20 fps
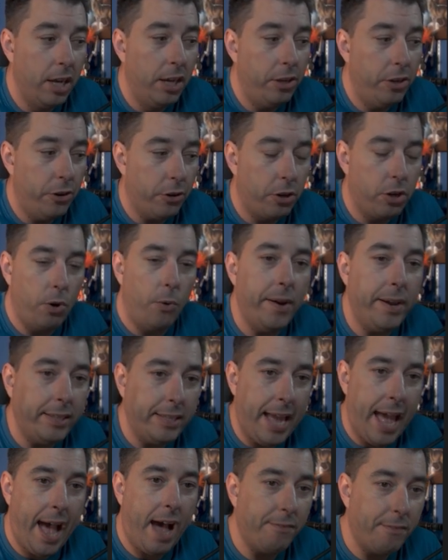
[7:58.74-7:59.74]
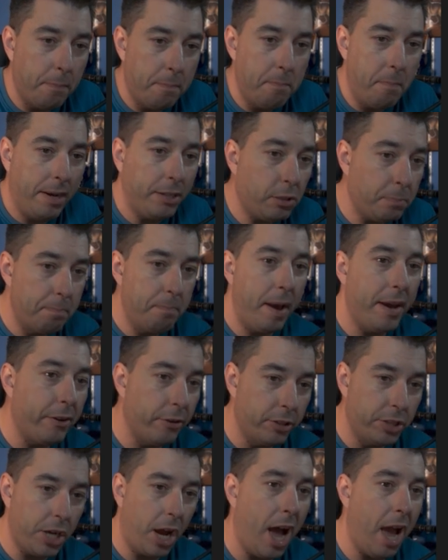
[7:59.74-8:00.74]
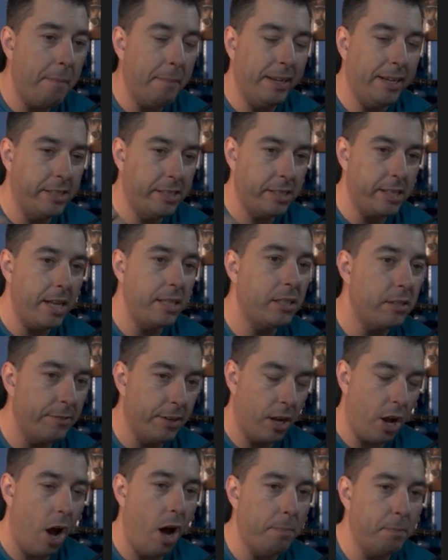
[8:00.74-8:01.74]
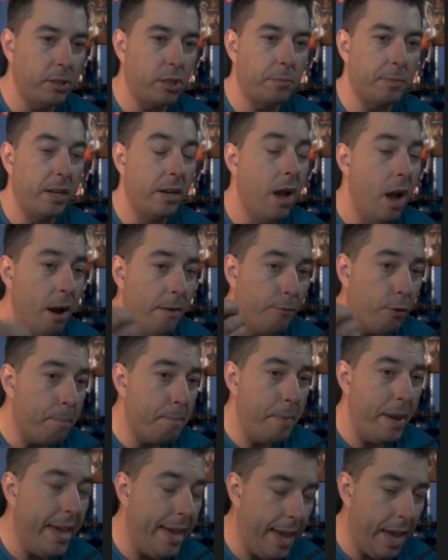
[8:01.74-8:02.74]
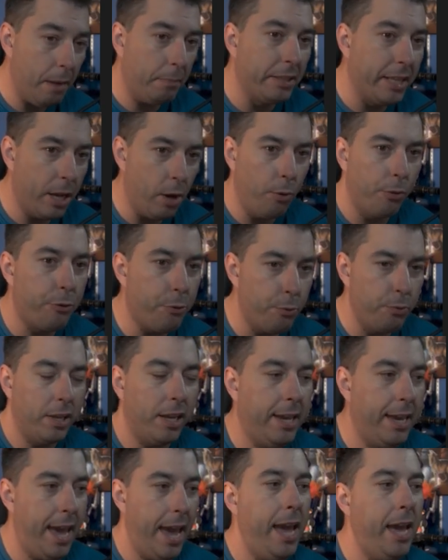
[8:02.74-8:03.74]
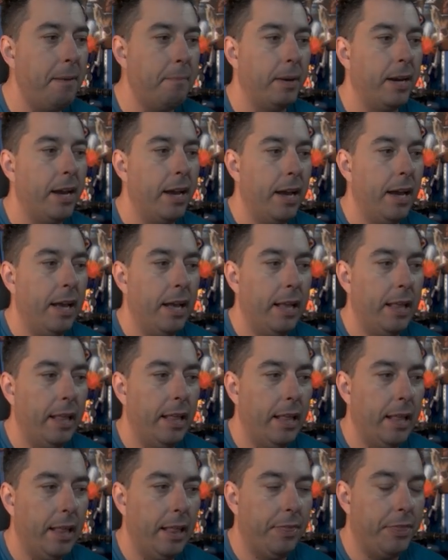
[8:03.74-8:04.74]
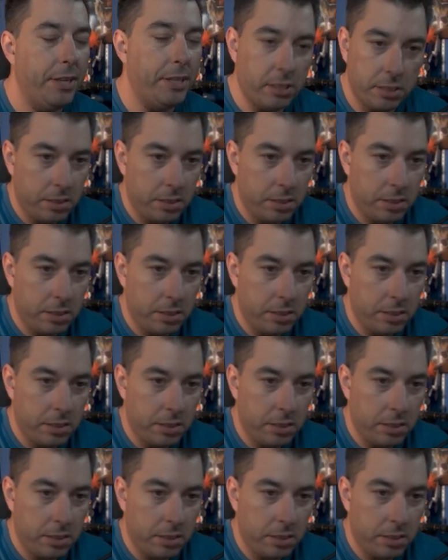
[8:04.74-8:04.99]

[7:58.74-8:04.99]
you're going to have a much better time and a sense of accomplishment for being able to go through the game. This